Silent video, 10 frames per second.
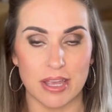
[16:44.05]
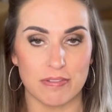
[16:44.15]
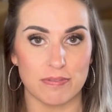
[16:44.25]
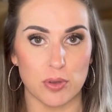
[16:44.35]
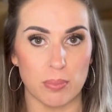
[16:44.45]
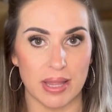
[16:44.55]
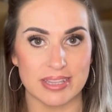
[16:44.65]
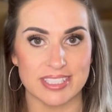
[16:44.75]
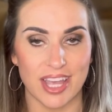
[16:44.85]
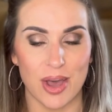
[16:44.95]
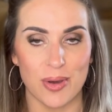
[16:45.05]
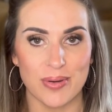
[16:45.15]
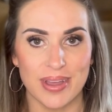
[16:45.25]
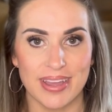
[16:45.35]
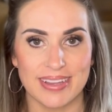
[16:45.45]
a few months ago.
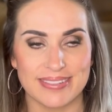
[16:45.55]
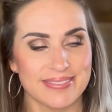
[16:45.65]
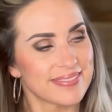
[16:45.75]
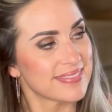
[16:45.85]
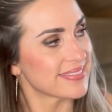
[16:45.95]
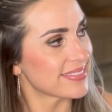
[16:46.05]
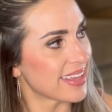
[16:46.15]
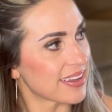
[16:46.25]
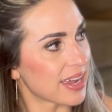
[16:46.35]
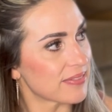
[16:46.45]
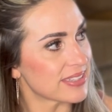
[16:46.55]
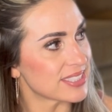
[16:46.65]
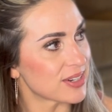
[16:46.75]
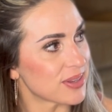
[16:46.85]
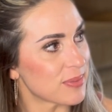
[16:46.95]
I got a
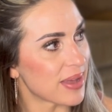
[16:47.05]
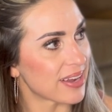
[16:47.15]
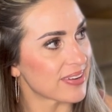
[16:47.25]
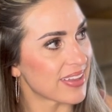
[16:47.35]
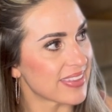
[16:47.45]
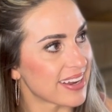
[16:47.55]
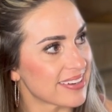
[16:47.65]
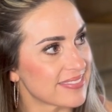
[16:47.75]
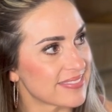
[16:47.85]
visitor in the background there.